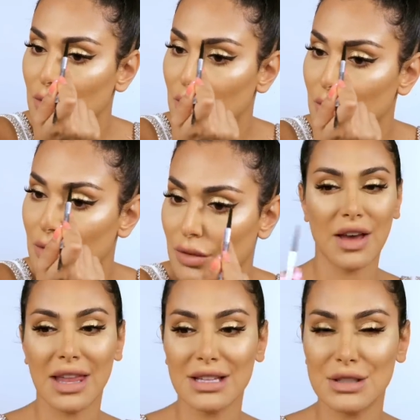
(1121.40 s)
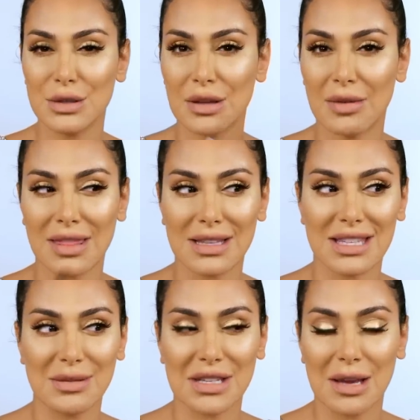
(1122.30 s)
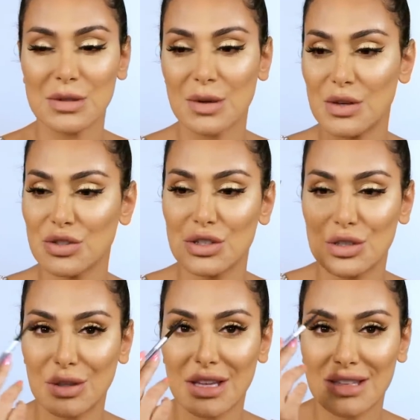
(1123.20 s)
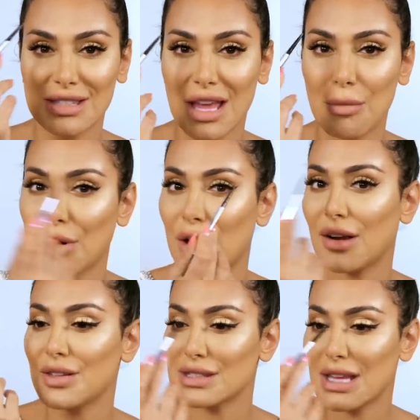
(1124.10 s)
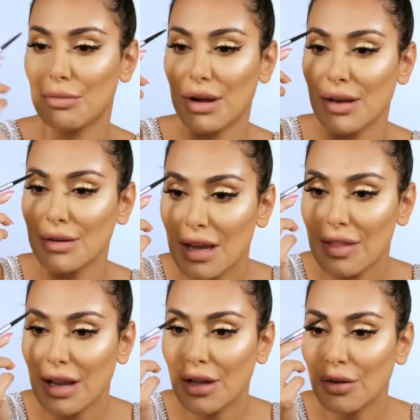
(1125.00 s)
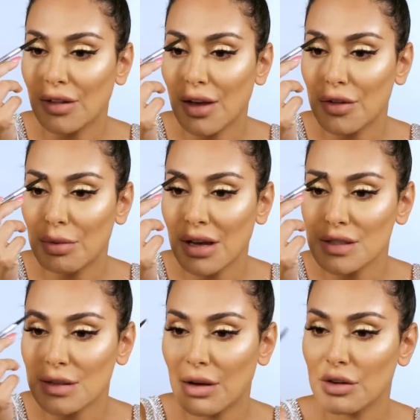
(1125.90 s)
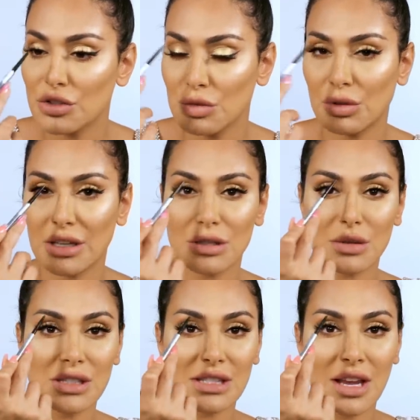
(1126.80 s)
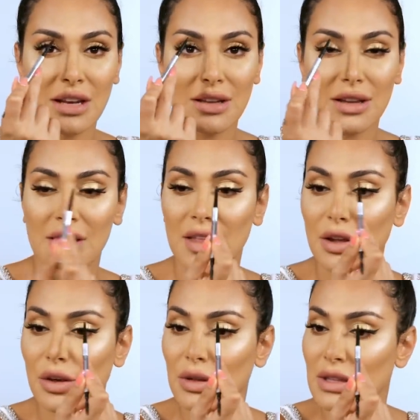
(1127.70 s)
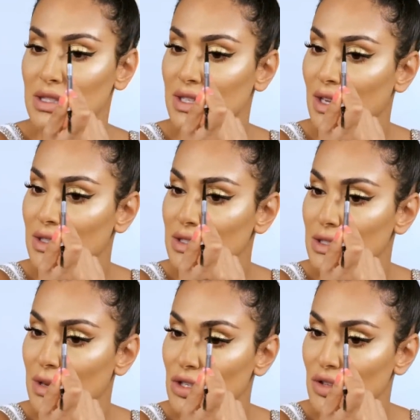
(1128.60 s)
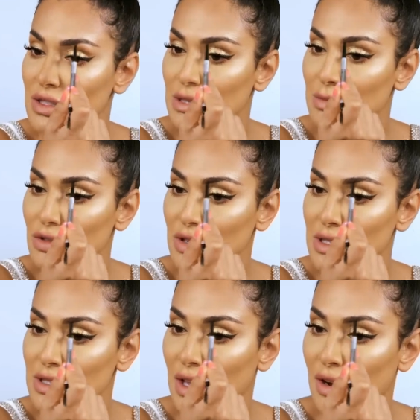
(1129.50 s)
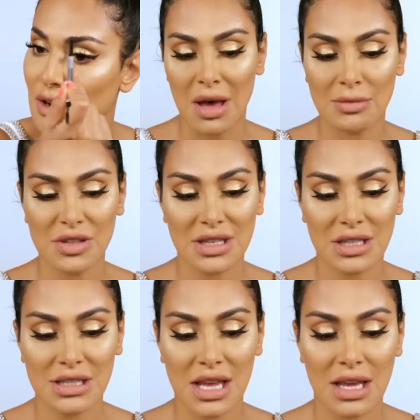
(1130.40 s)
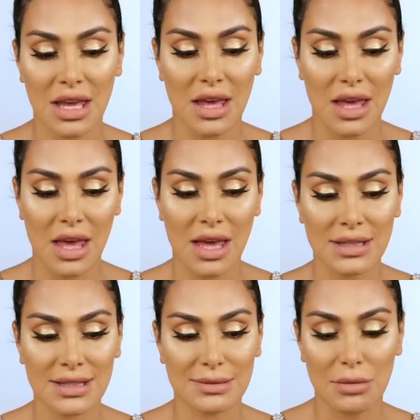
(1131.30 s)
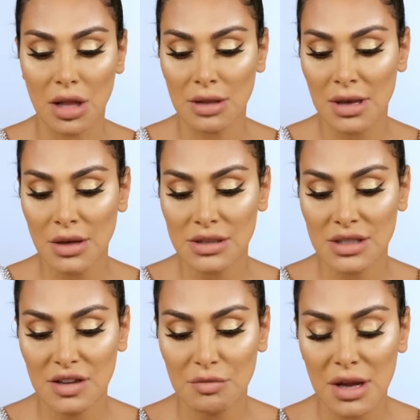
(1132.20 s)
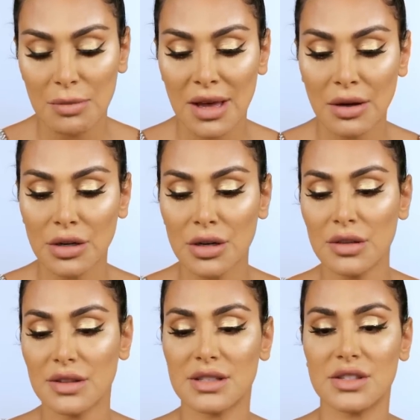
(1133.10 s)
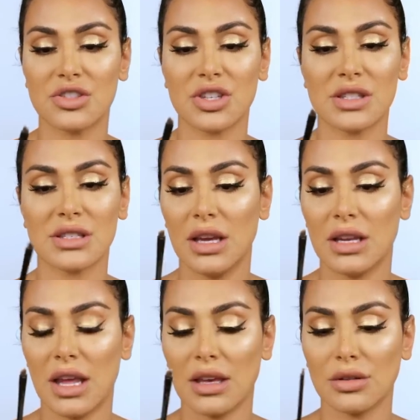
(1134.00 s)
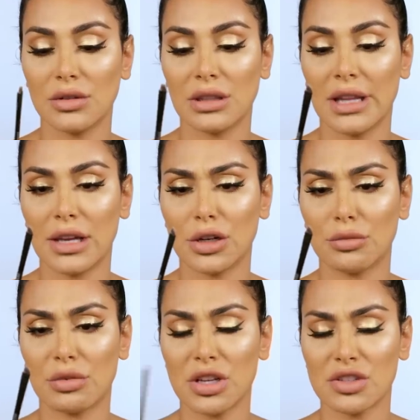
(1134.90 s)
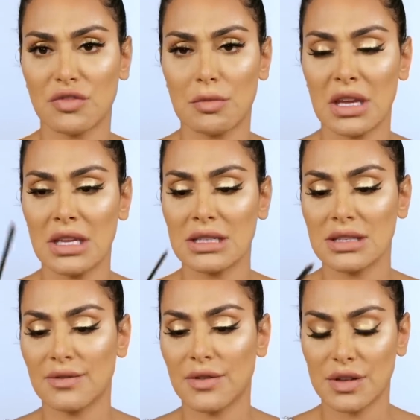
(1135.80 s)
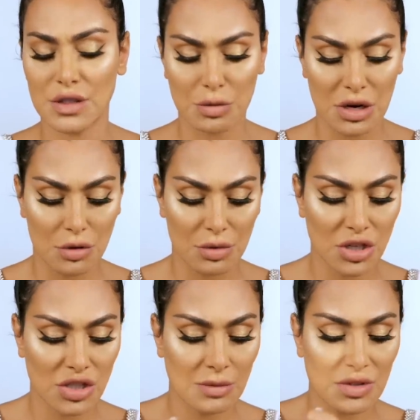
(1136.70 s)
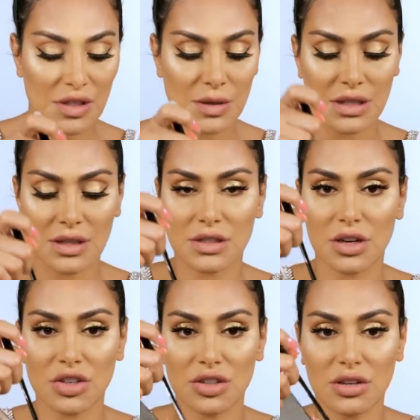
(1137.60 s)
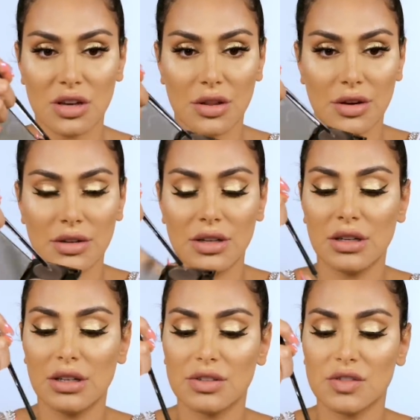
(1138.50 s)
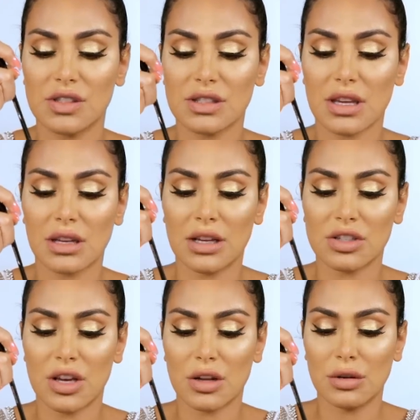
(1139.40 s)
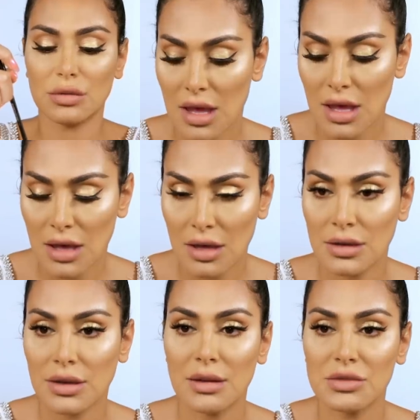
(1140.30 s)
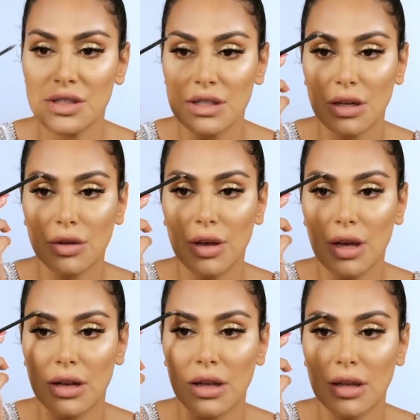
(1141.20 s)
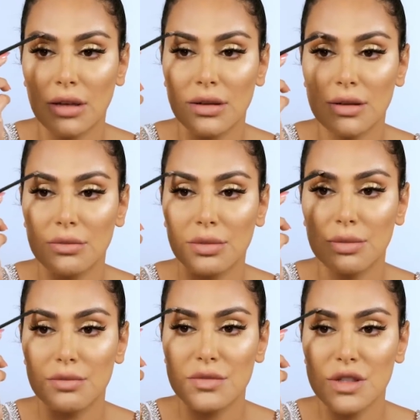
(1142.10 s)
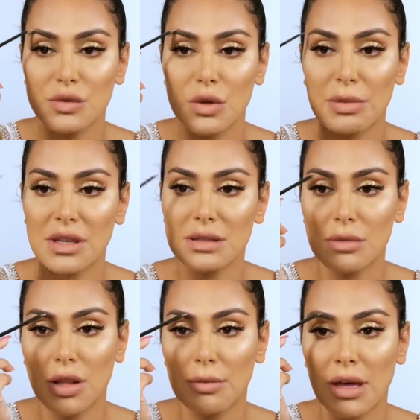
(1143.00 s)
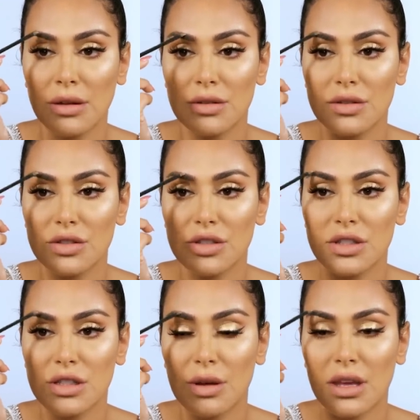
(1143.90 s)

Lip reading: do my brows. I like to do them at the same time, so I usually do like the same part on the same brow and then I go to the other brow. So I usually would like do this side and then I'll go to this side just to make sure the symmetry is there. I'm just gonna take a small amount of brow powder. This is just an angled liner brush from It for the superhero brush, and I'm just using this dark color. It's just like an eyeshadow, and I'm just gonna go ahead and sweep a small amount just so I